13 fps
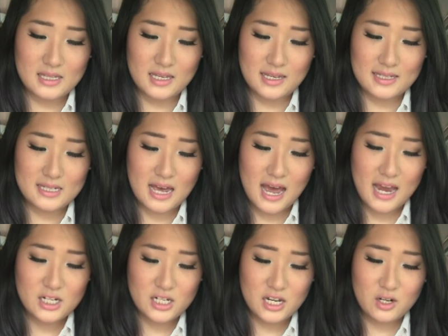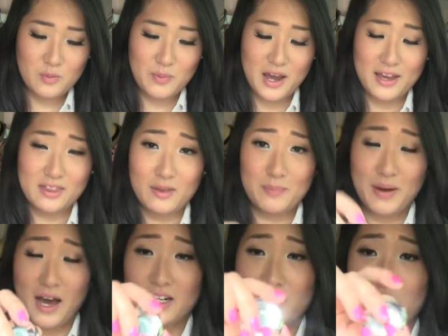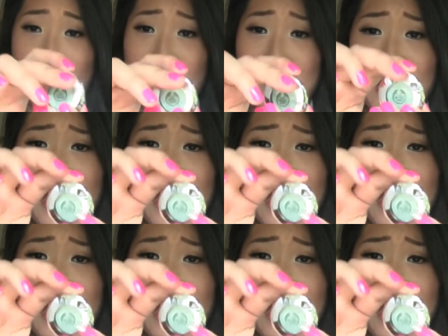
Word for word: this eyeshadow by The Body Shop.